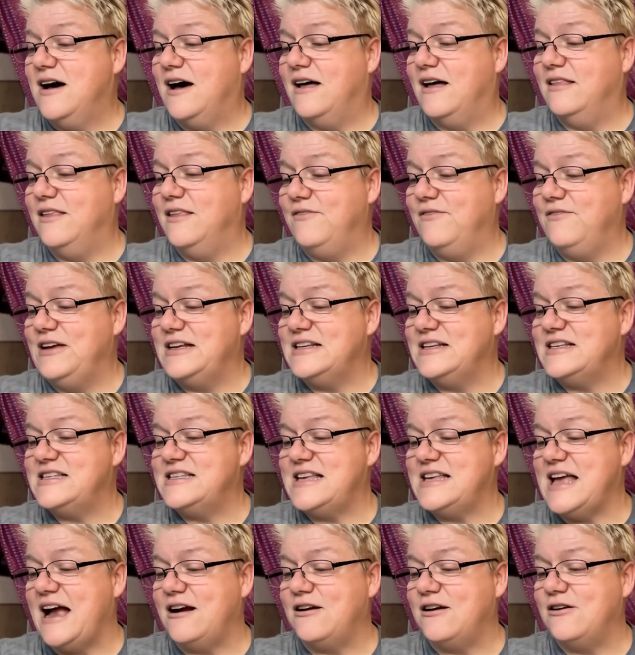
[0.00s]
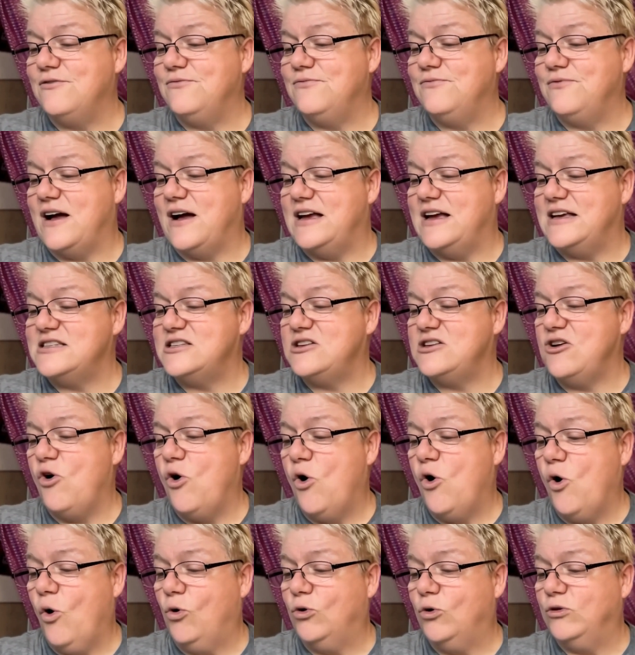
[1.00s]
a living sacrifice
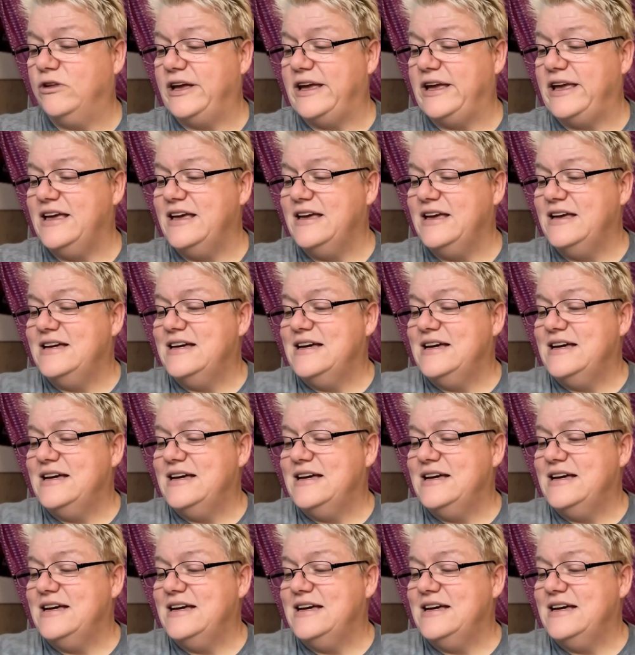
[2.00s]
holy